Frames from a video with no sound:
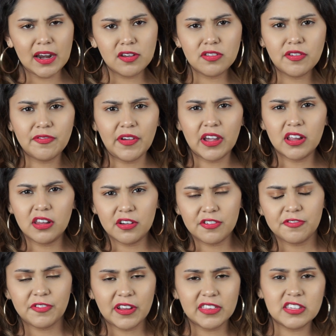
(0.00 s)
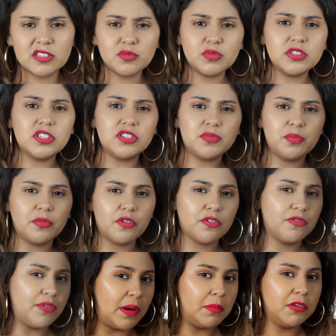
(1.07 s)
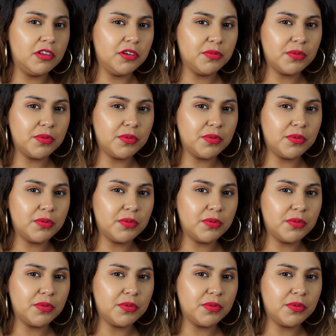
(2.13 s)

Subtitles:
don't know if I clarified, this one's more family